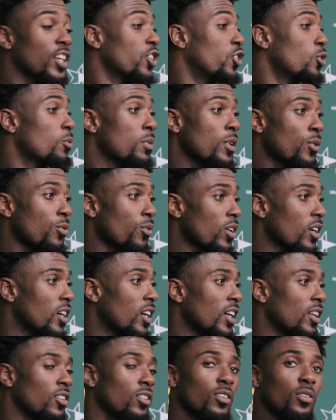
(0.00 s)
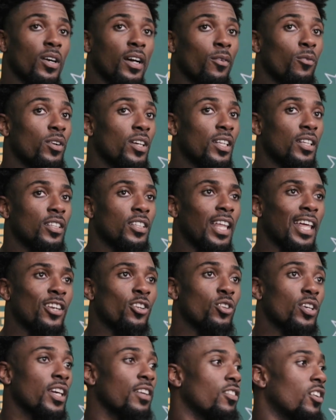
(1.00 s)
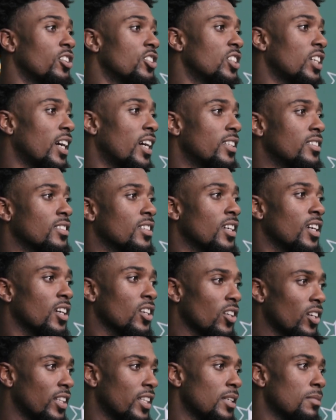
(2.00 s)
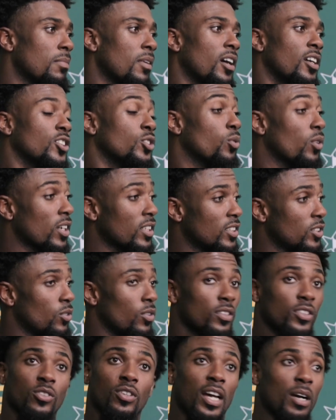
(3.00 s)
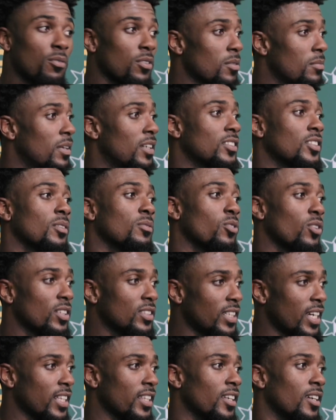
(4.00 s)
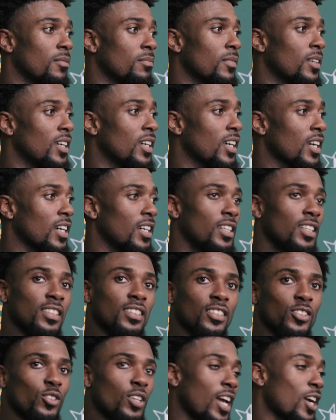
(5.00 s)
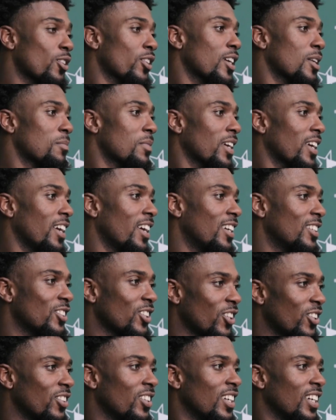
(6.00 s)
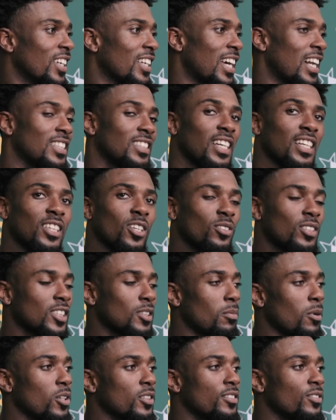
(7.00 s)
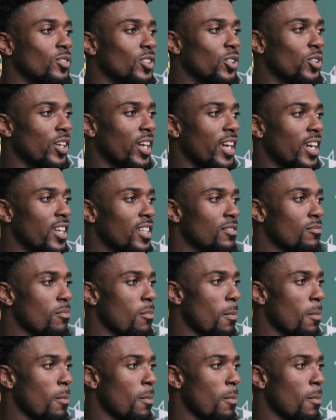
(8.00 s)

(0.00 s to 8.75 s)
QB run. or And when they do give you shots, your deep balls, you want to, you do not want to miss them. You want to take them because you're not going to get them again. So you got to take those explosives when you can.